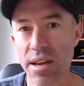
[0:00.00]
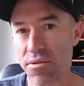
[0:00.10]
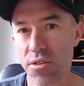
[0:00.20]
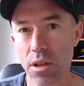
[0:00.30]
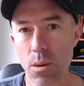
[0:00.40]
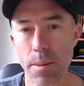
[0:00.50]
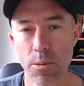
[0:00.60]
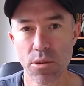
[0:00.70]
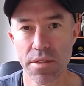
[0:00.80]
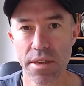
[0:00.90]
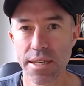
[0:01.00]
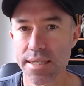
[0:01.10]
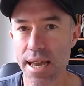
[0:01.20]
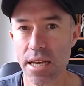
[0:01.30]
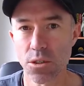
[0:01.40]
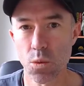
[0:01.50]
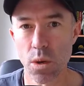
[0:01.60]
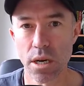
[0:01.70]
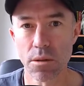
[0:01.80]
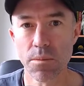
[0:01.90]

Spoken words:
and follow up on things as well.